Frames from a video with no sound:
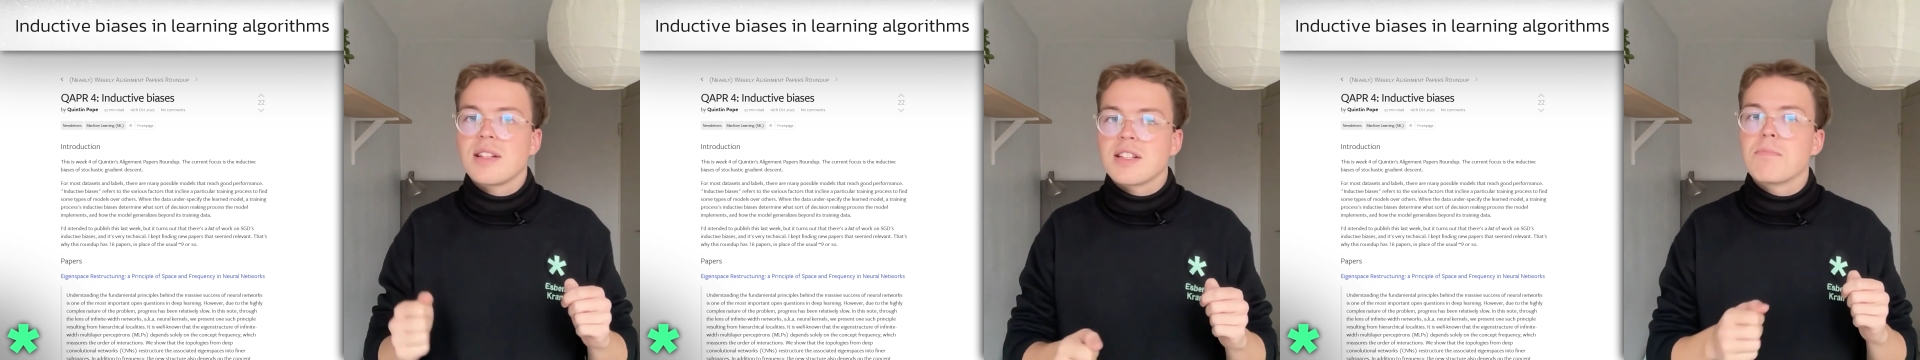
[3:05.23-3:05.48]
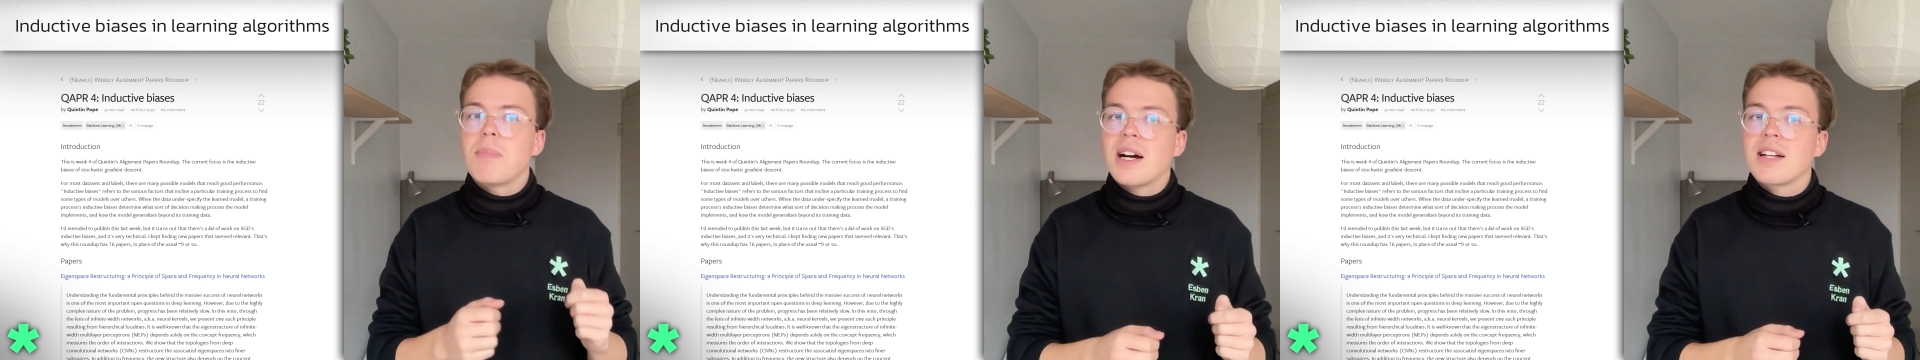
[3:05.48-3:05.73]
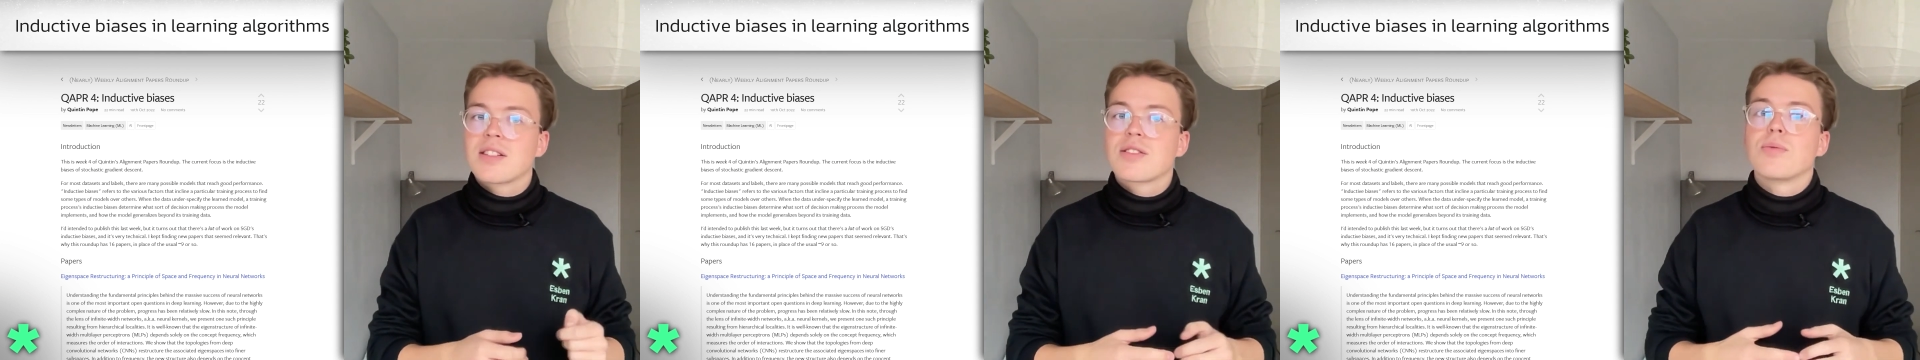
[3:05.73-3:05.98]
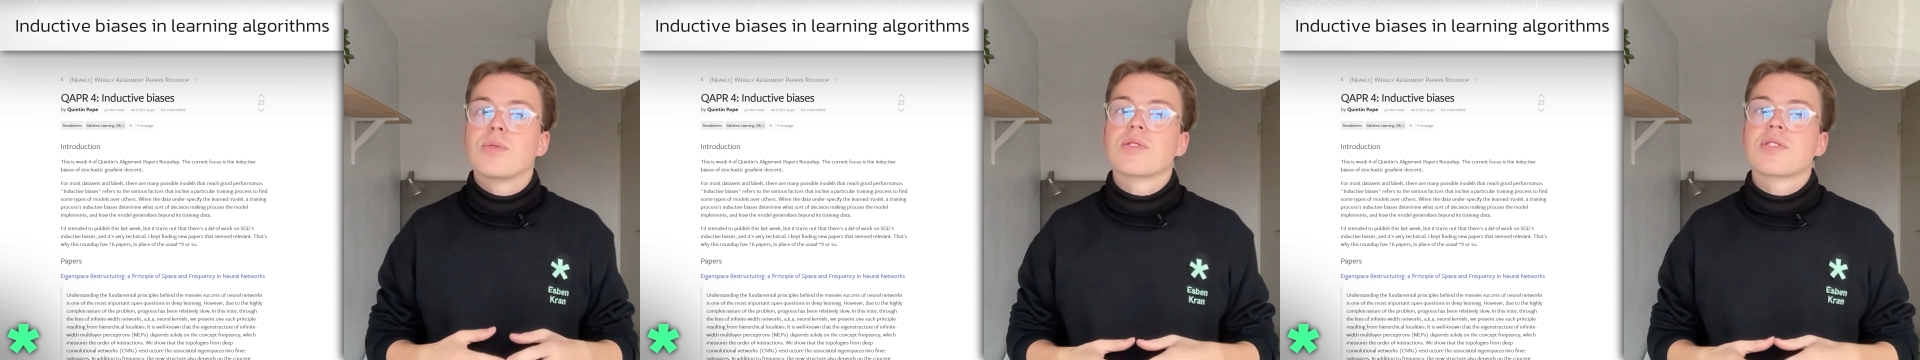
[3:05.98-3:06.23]
is biased
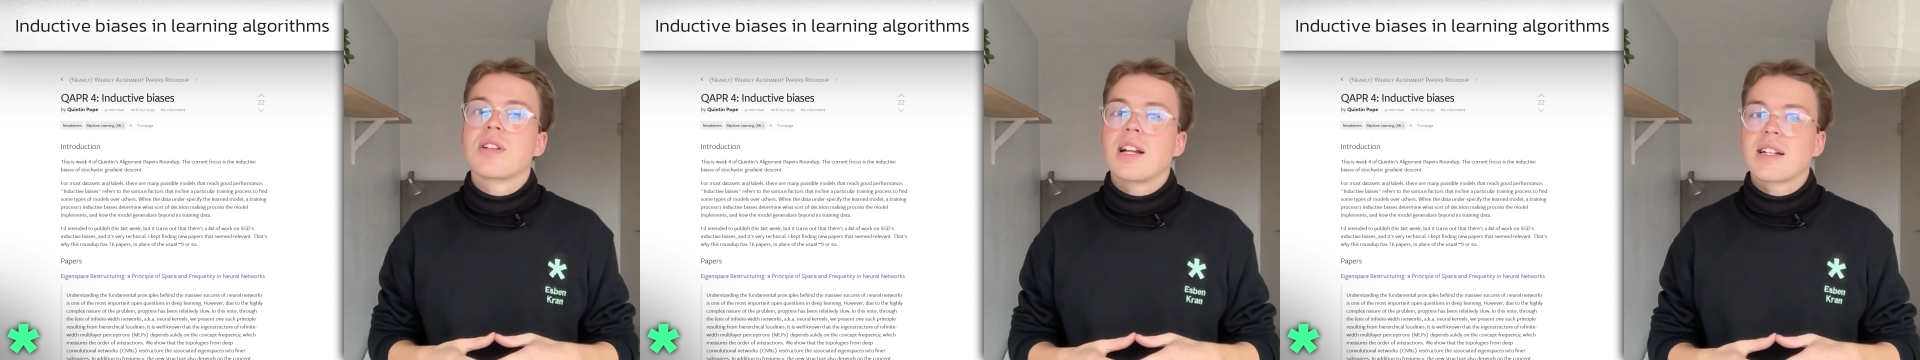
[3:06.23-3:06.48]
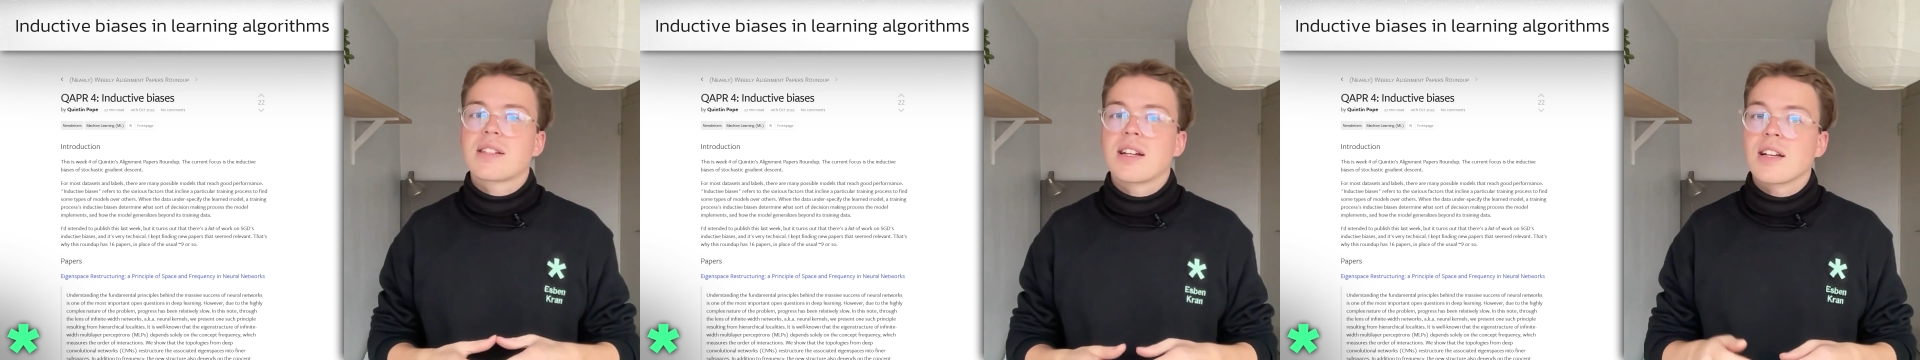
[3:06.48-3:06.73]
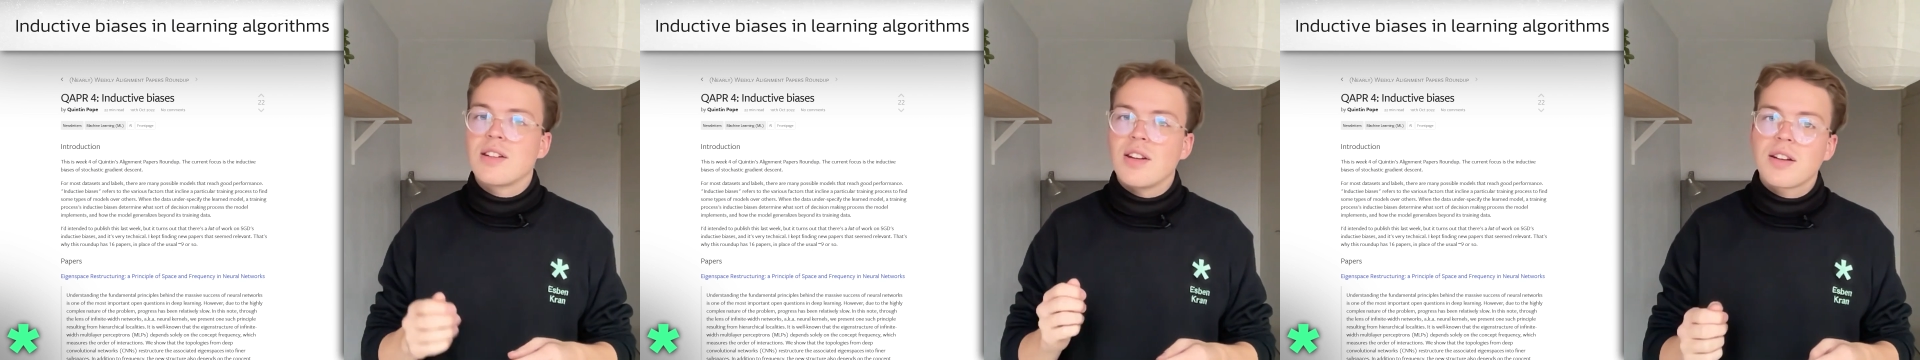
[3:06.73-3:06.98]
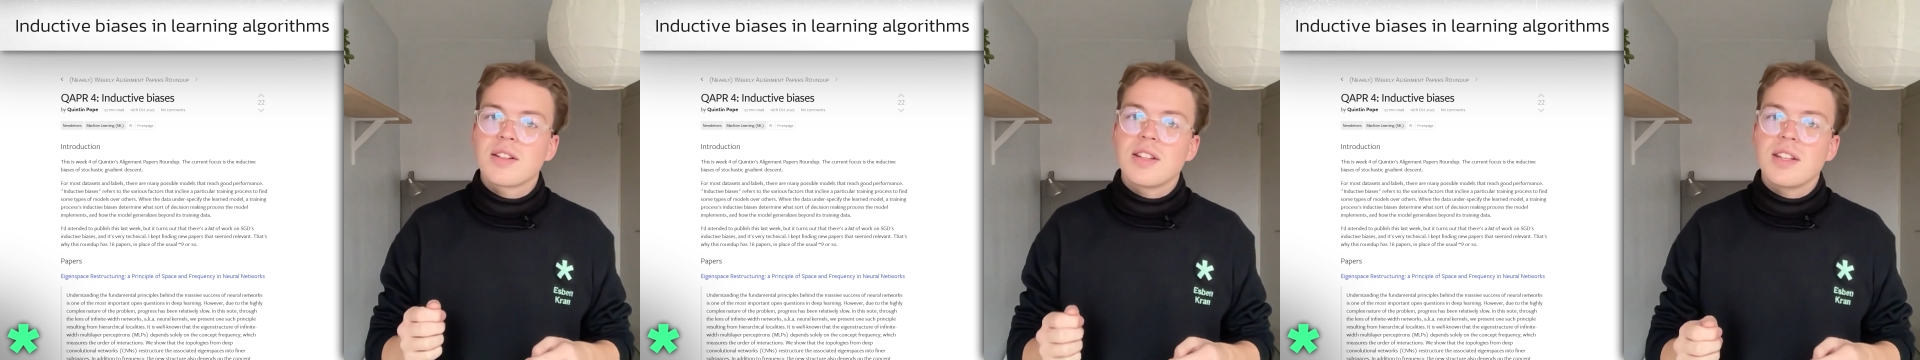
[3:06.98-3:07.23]
towards selecting
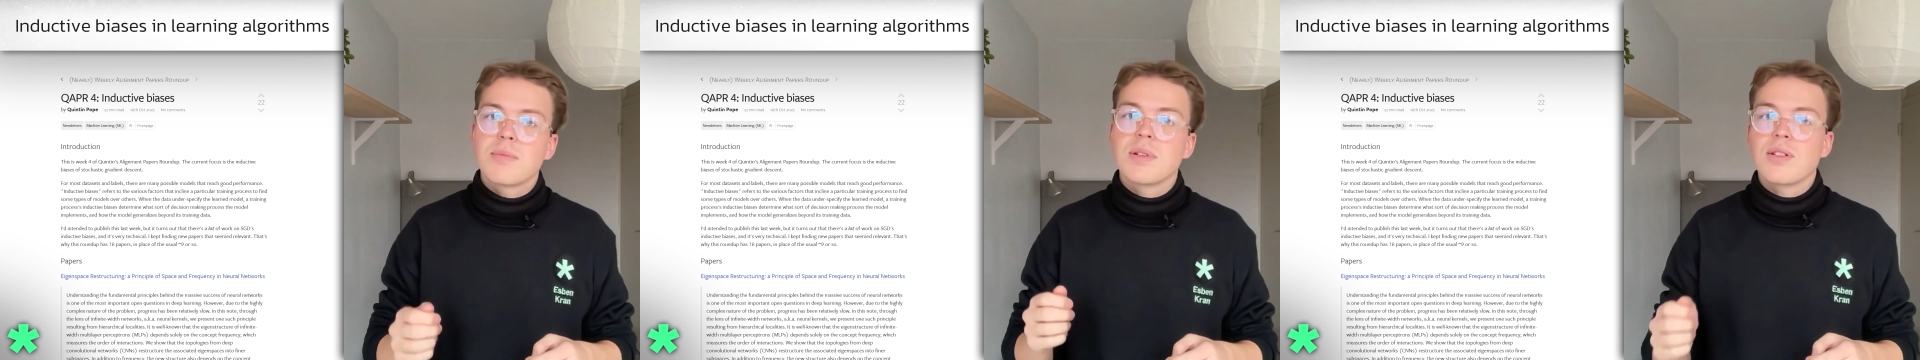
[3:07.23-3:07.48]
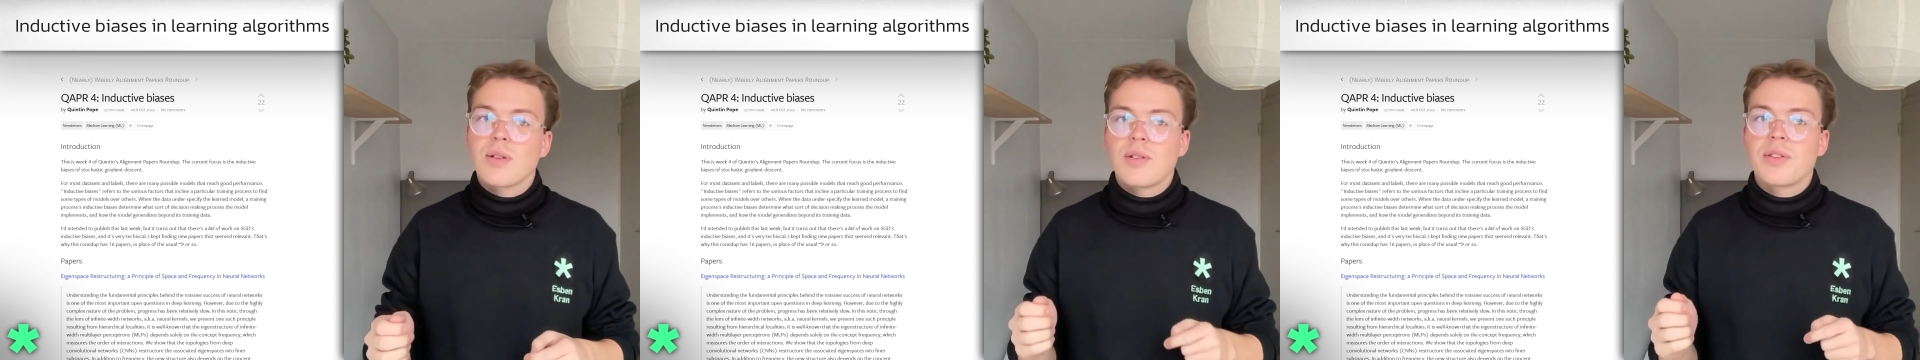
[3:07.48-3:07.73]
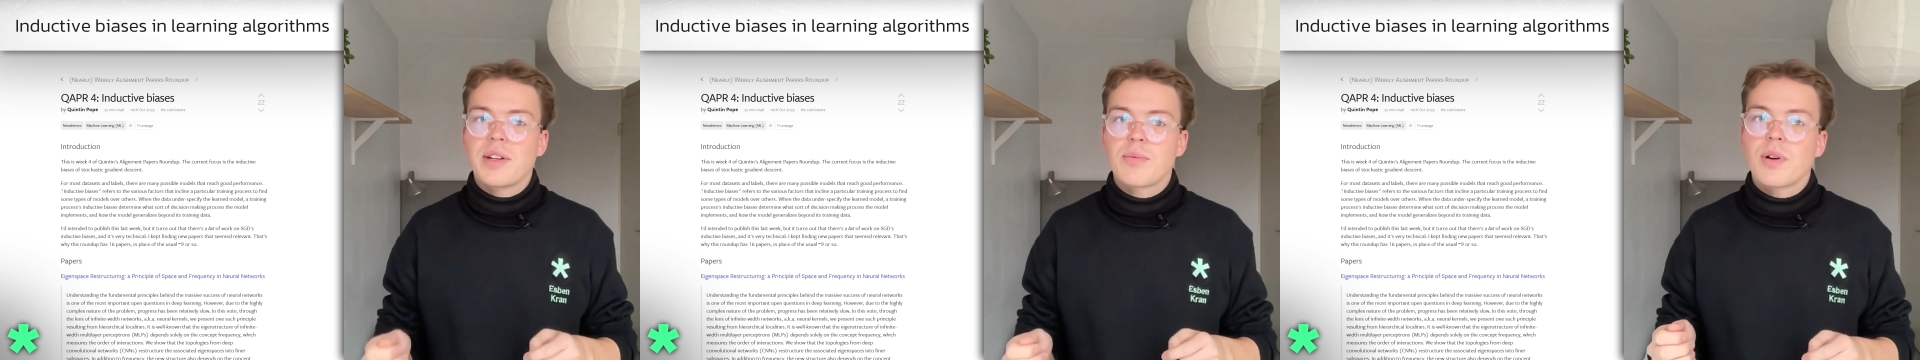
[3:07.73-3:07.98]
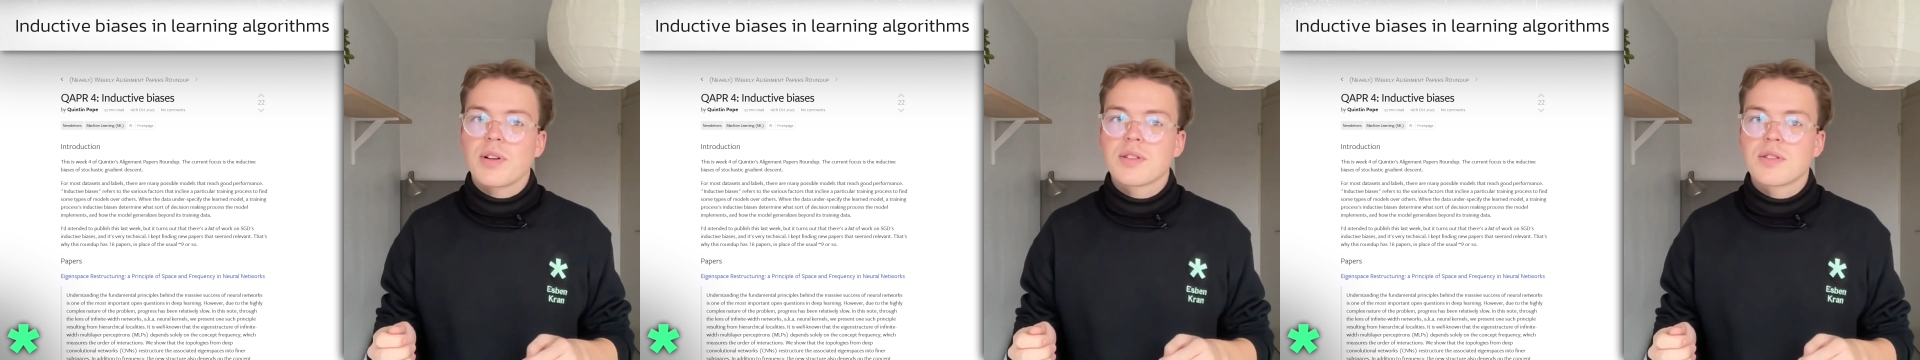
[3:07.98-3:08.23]
non-deep neural
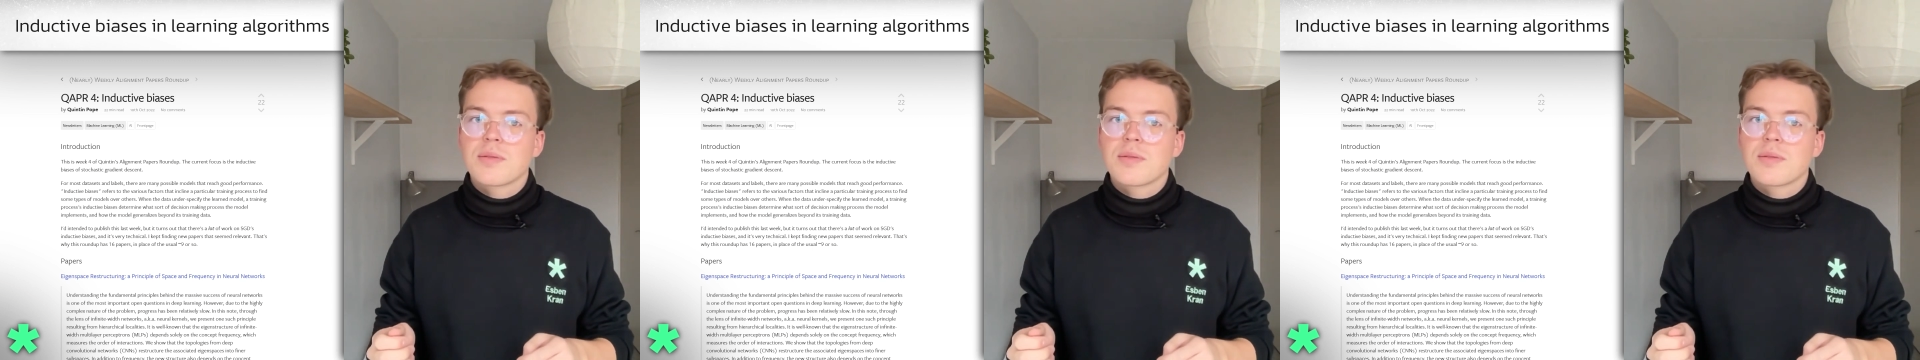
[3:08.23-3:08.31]
networks.